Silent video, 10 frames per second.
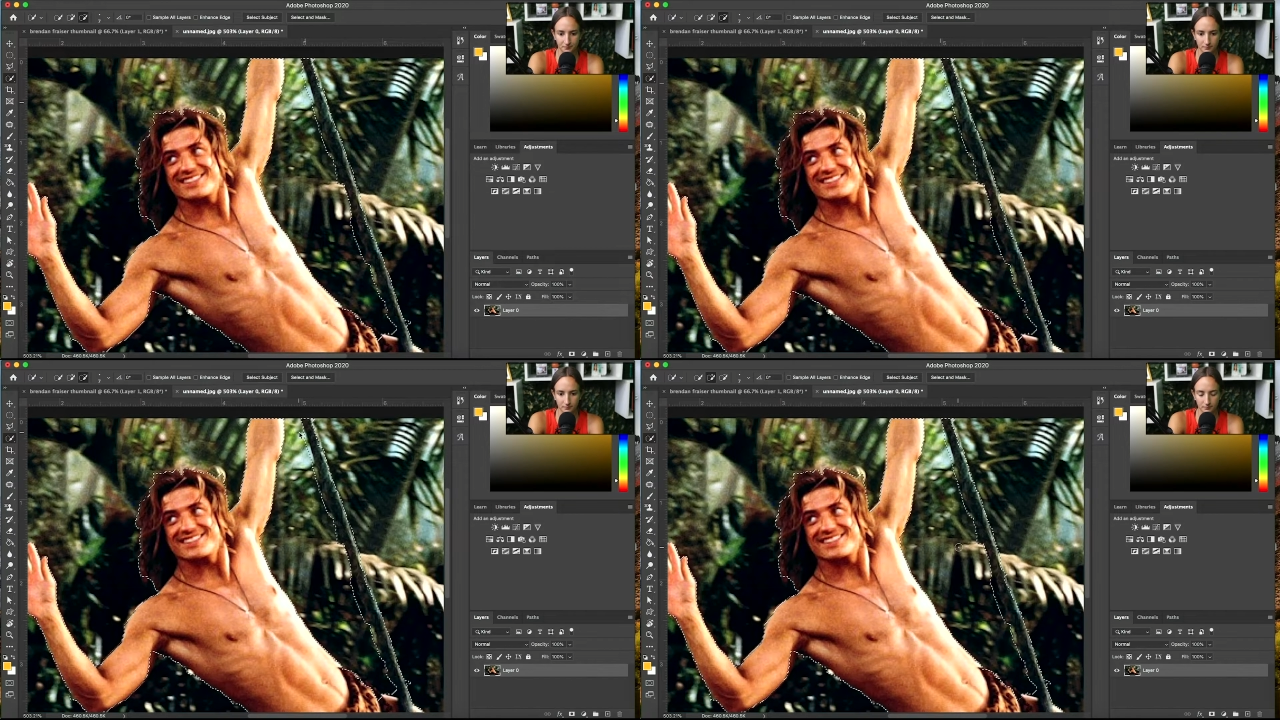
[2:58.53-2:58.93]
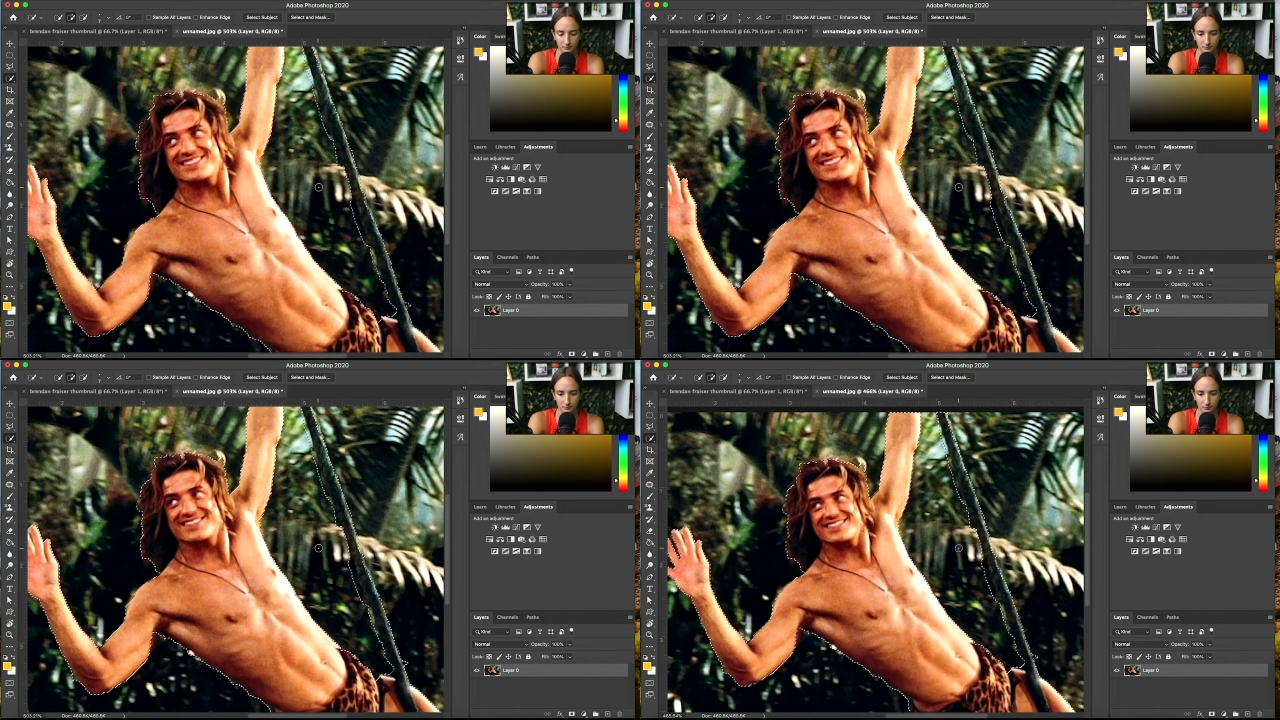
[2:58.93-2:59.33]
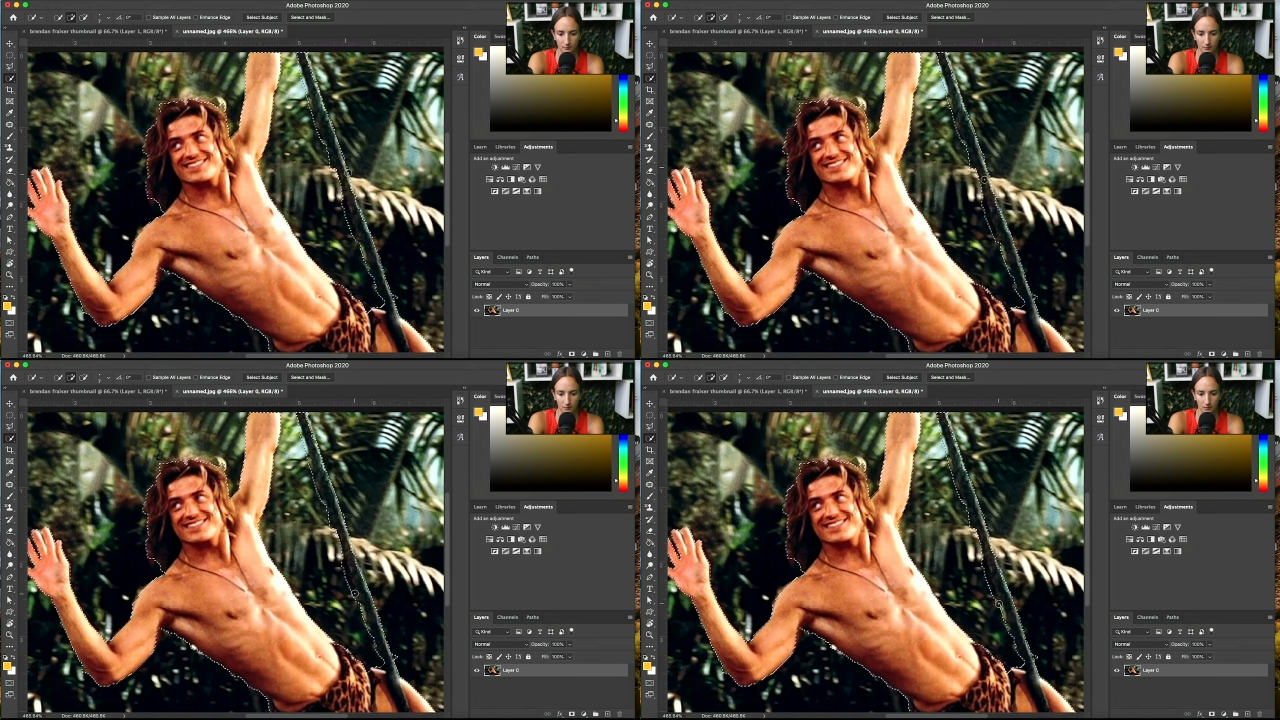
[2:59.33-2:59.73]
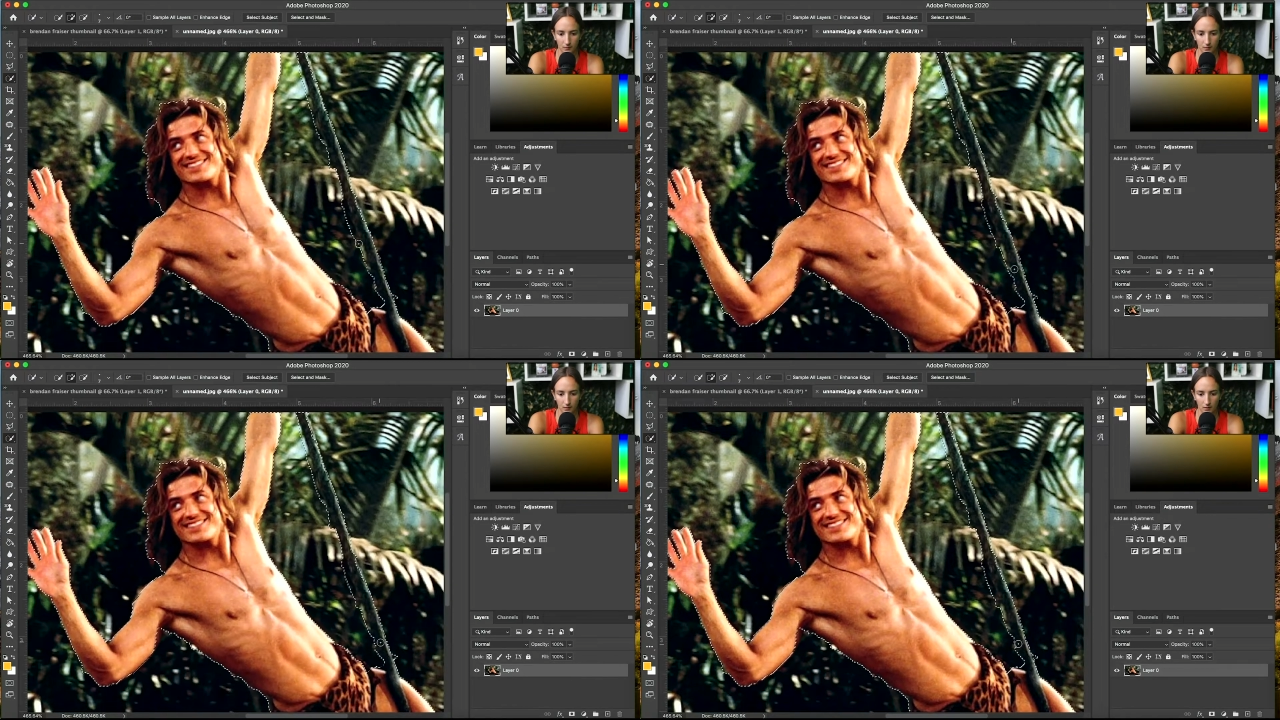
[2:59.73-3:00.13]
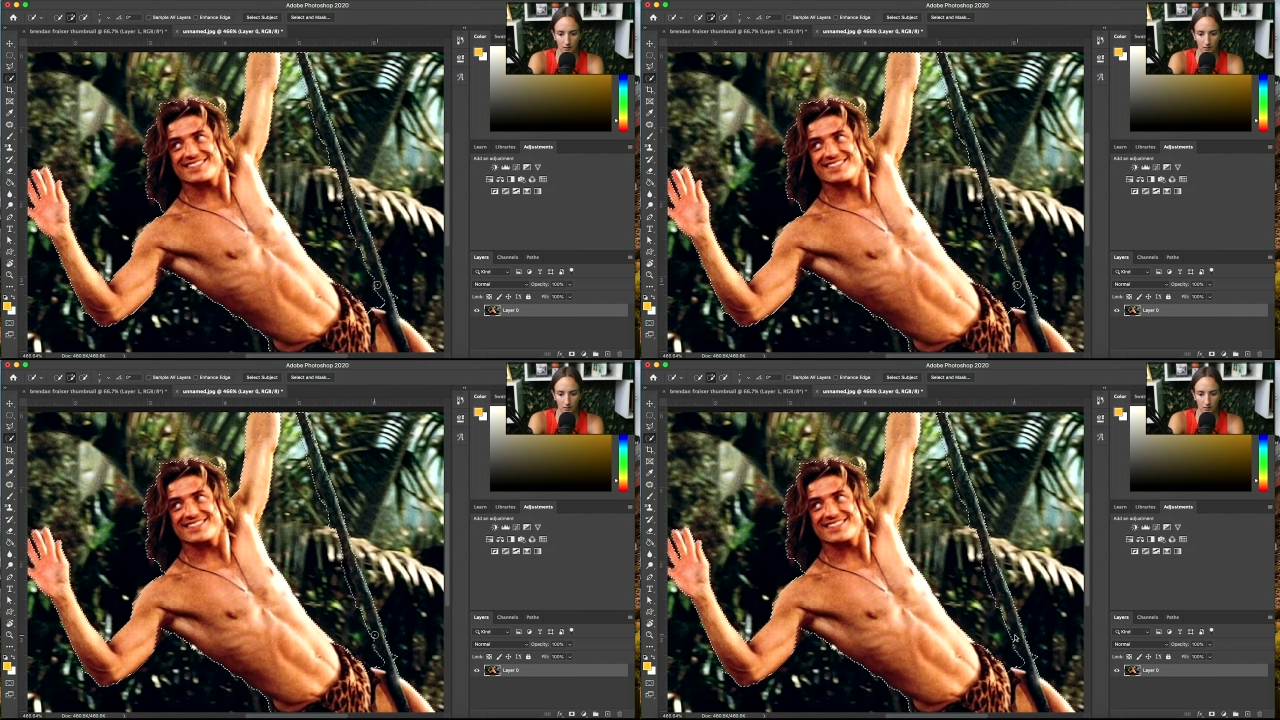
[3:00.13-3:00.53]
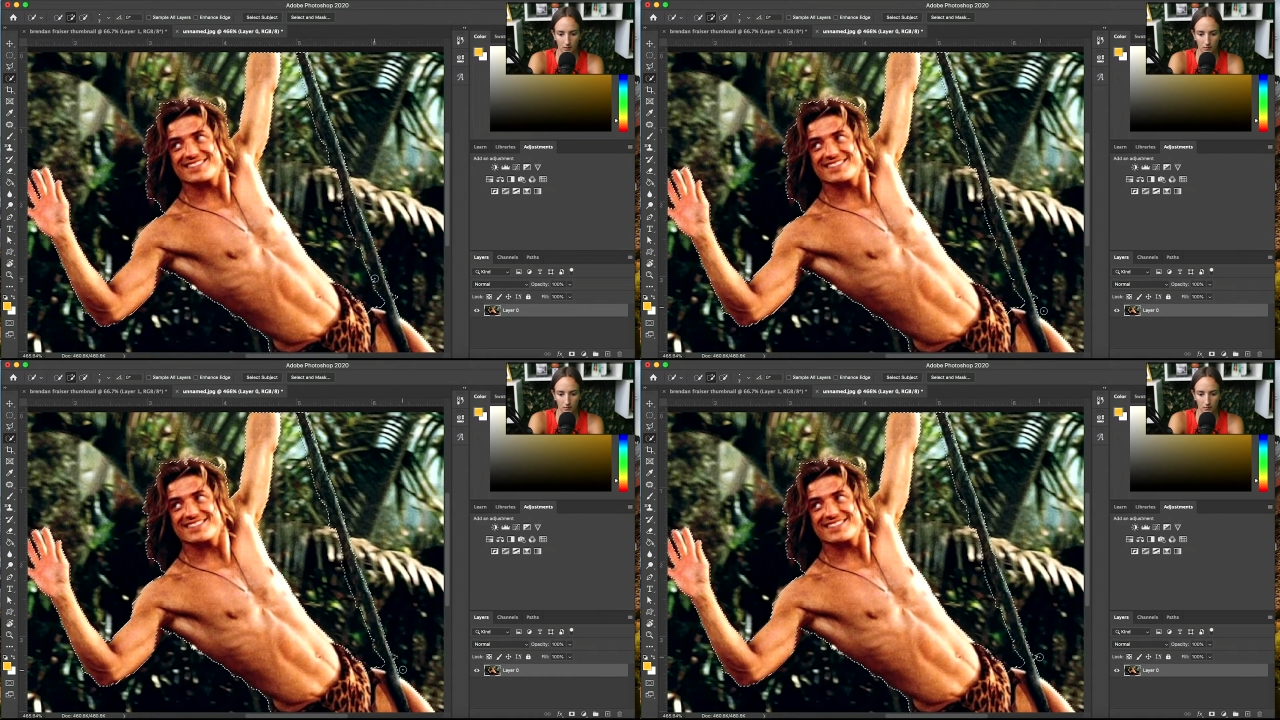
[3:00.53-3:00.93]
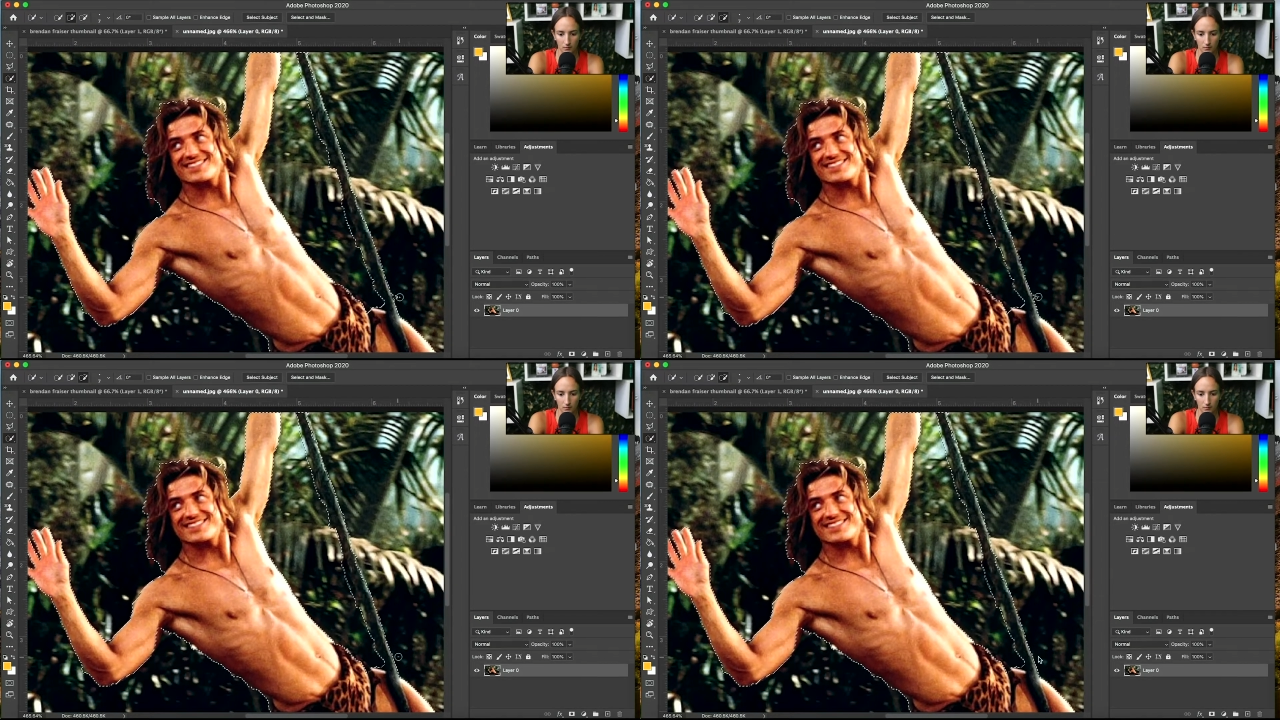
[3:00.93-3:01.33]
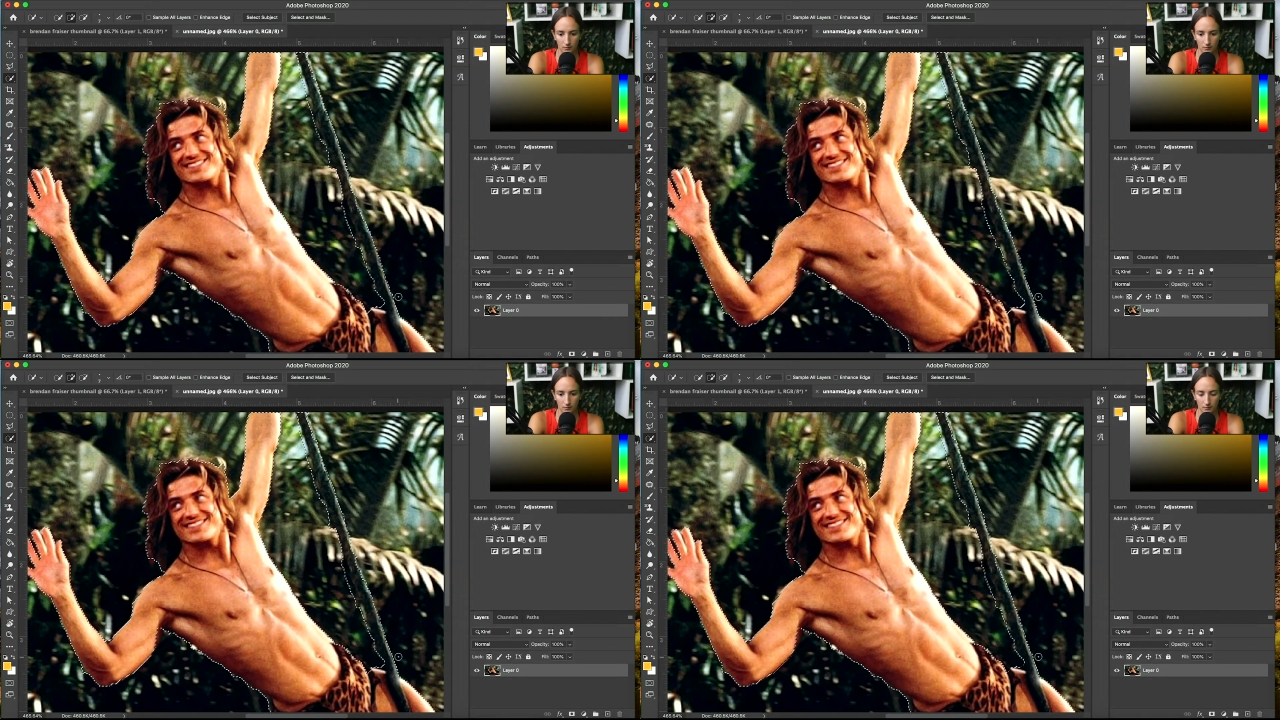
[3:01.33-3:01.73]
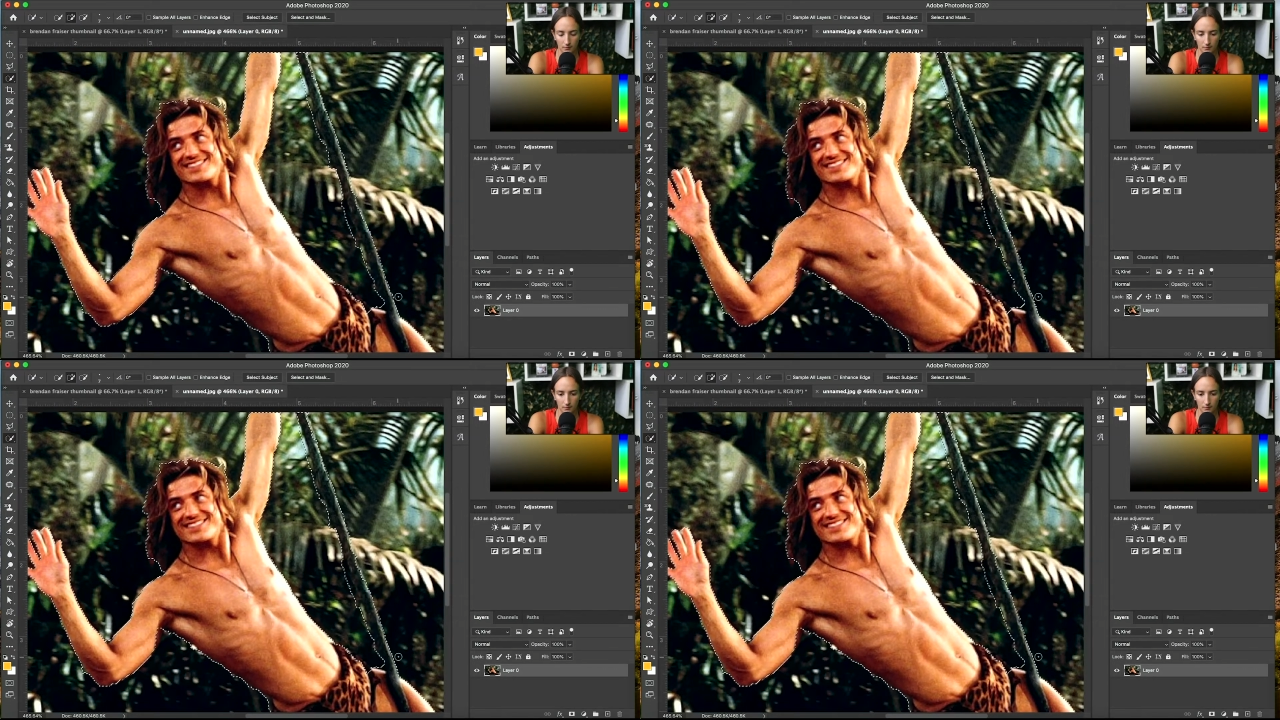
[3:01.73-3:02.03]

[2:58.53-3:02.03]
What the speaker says: Nothing is said.